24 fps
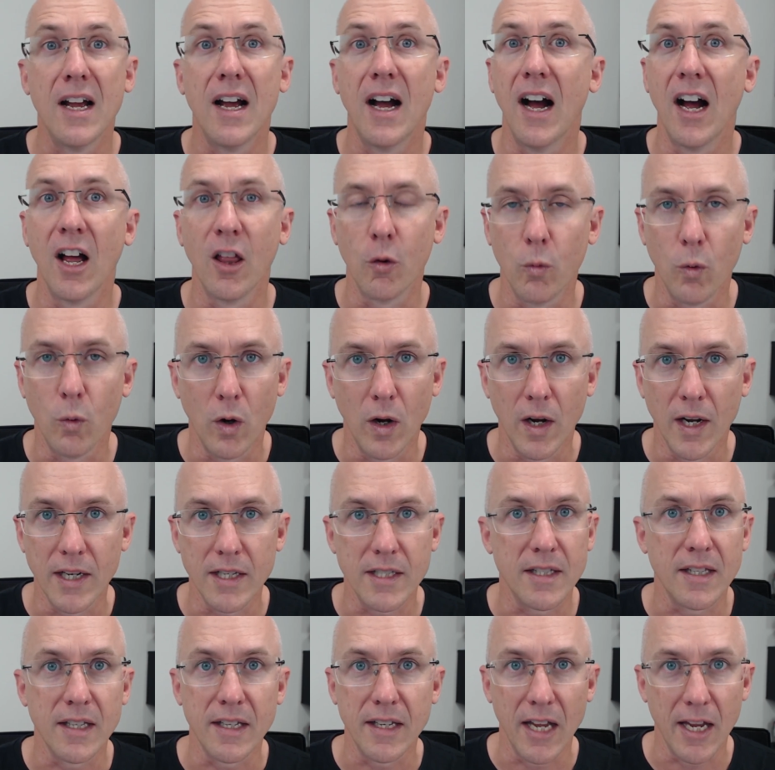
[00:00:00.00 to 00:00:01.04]
Otherwise,
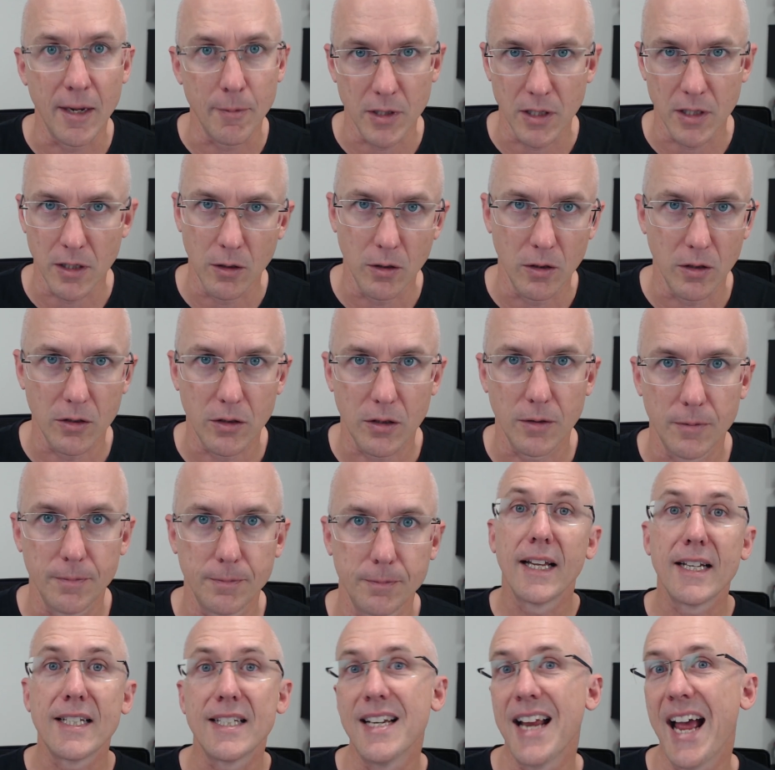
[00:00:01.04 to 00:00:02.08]
the game is lost.
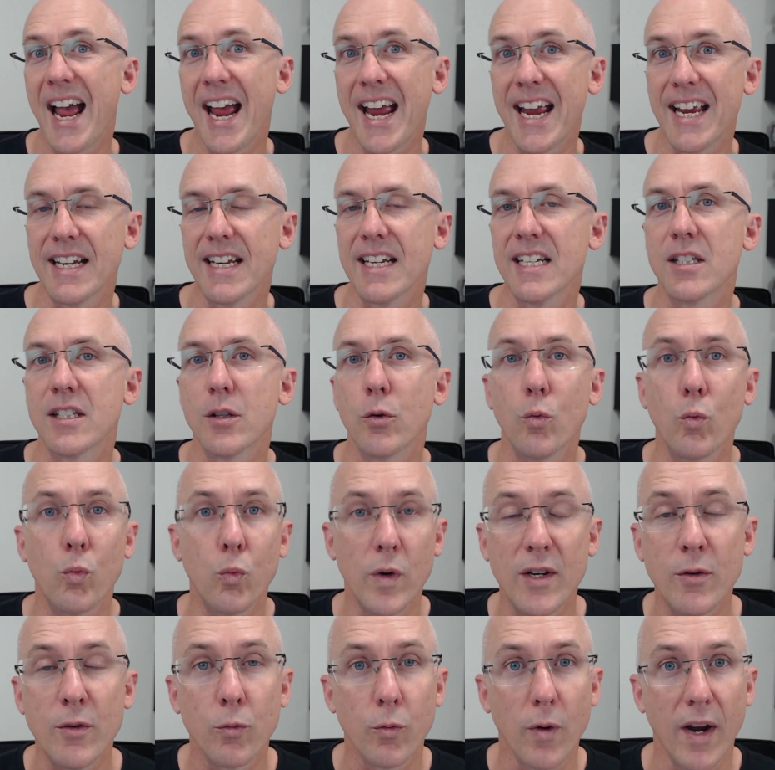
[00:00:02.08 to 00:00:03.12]
Lesson 8 is that
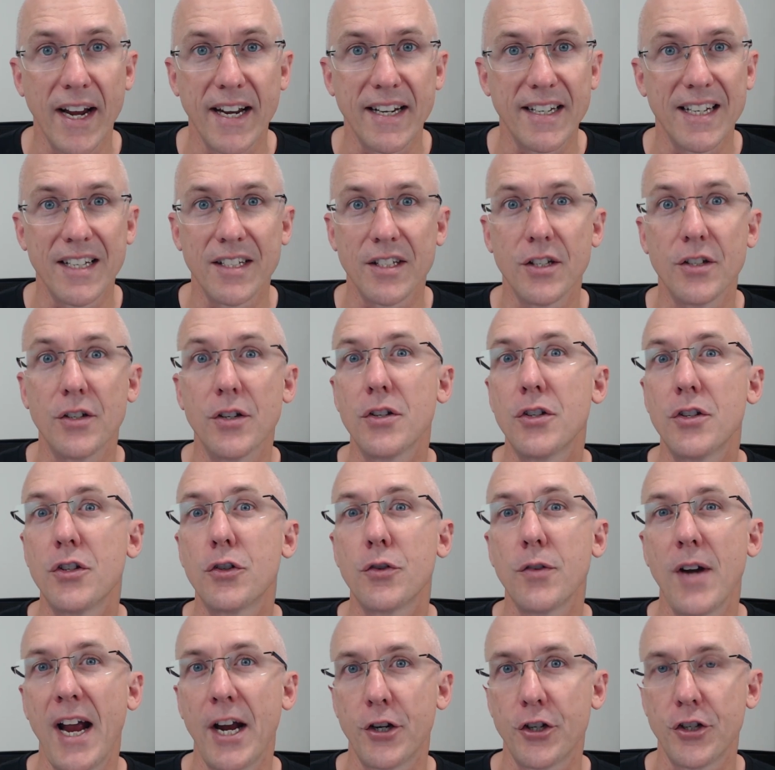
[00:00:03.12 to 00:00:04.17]
win rate is a
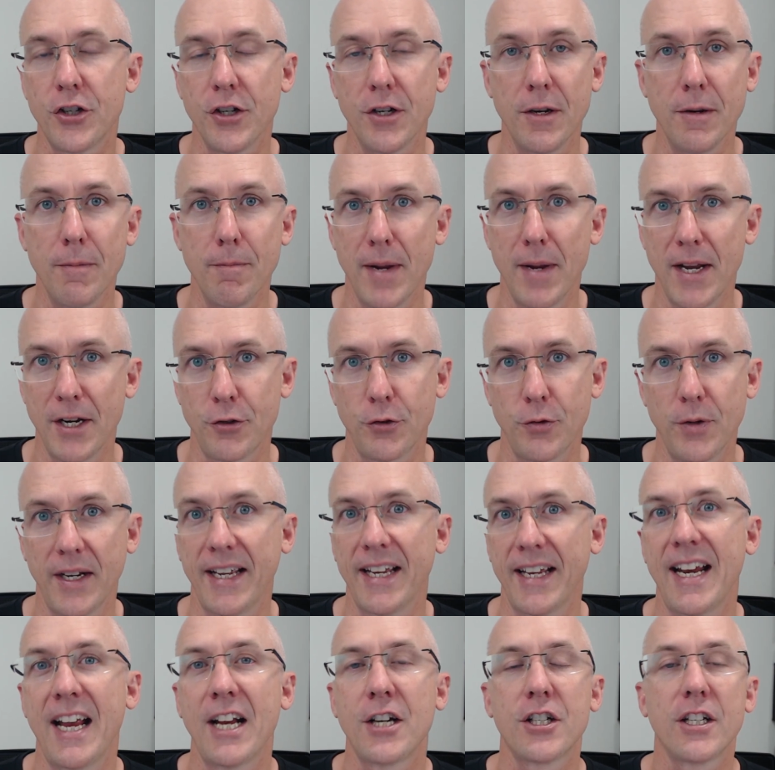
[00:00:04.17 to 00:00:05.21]
distraction metric.
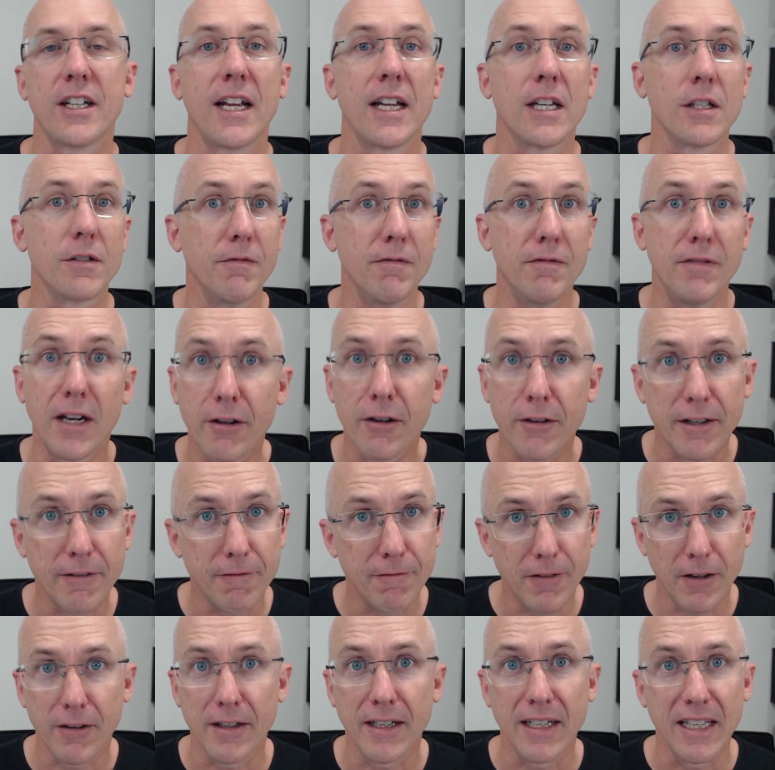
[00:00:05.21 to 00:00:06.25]
It actually has very,
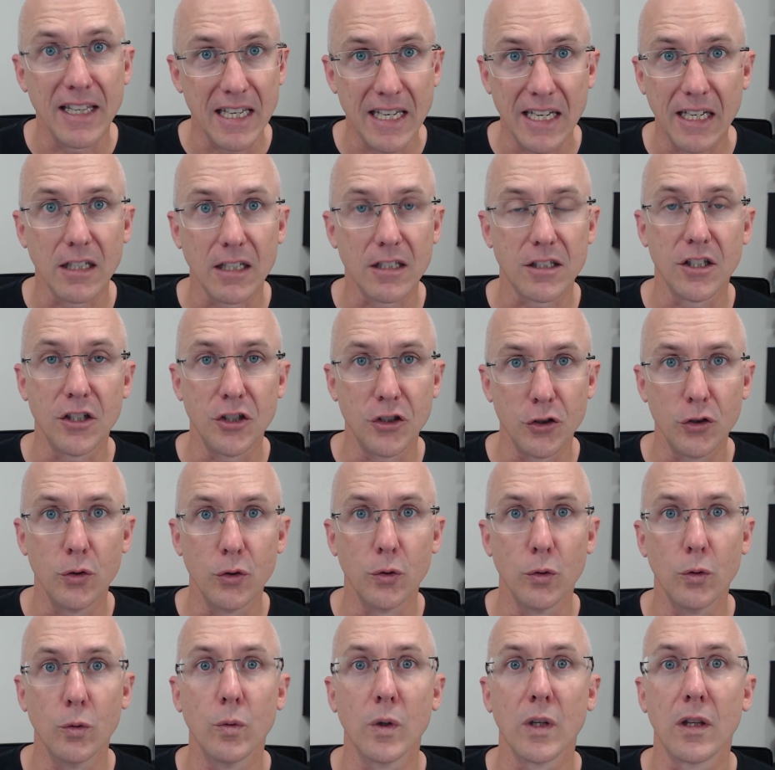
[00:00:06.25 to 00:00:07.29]
very little to
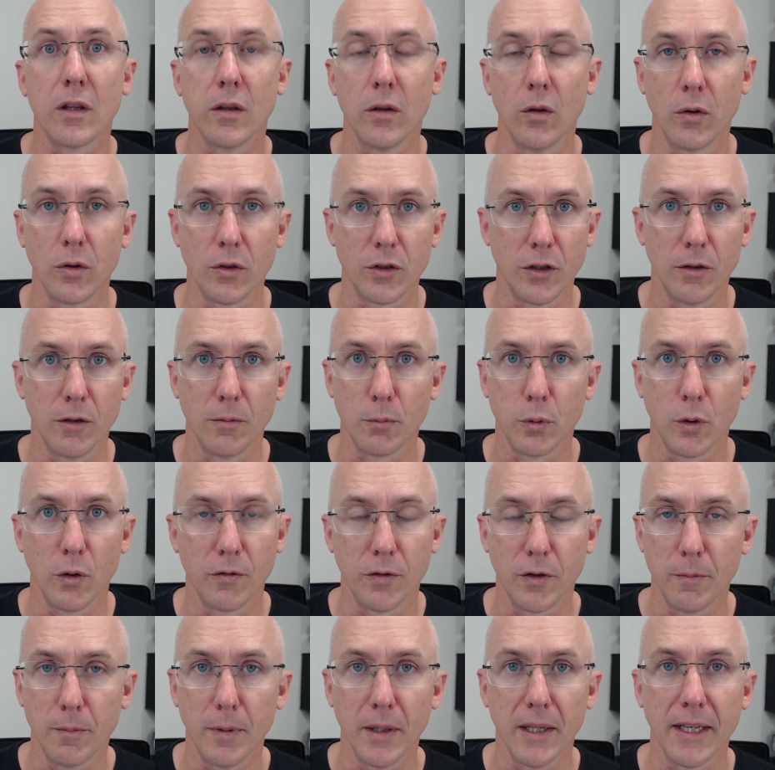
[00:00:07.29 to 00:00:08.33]
do with long-term
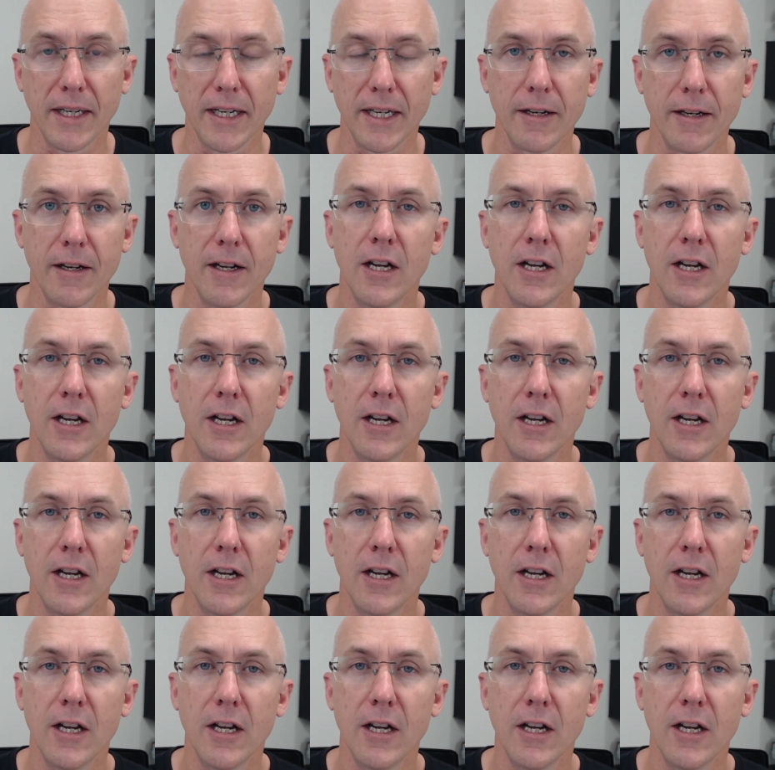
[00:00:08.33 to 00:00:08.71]
profitability.